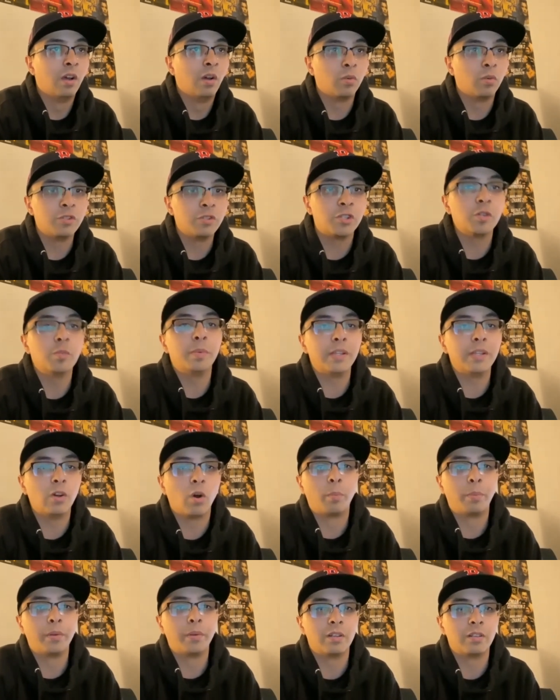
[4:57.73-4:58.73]
would you be
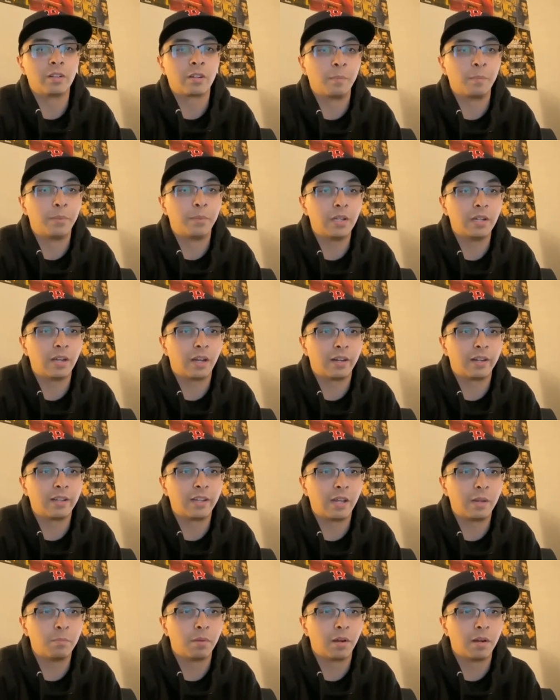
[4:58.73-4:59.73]
open to competing on a
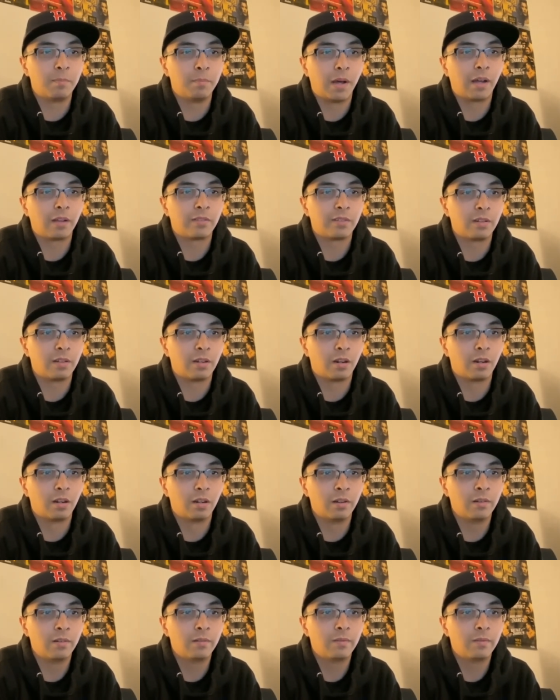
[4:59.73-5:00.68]
Gamebred Boxing card?